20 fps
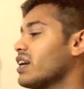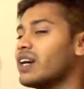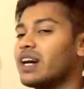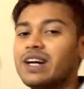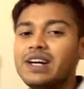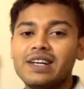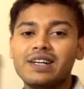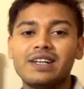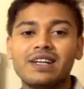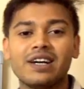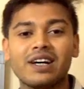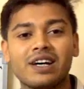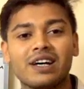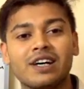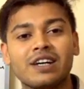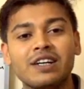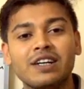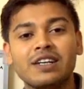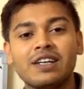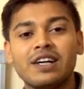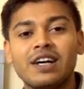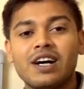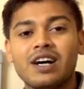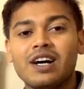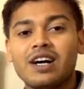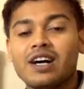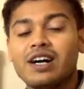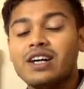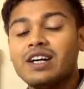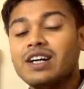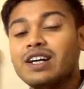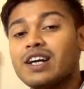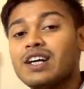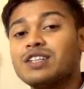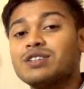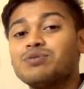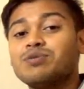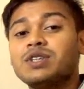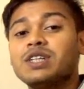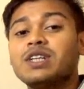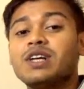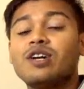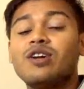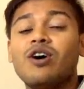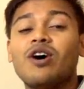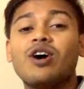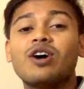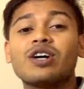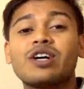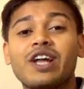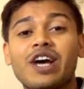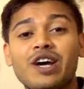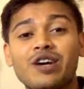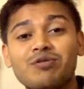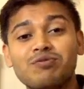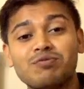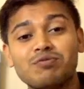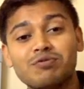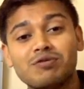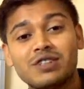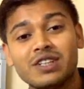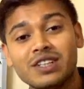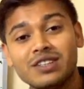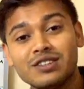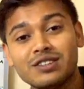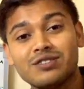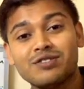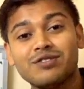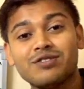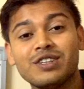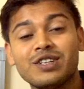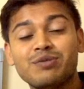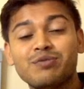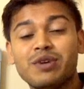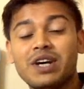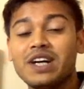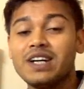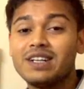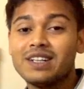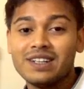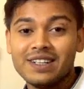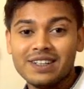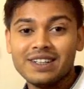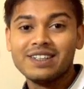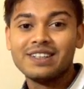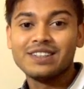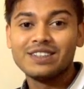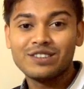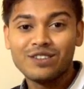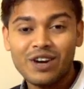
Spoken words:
you can write it has been a long time since we met,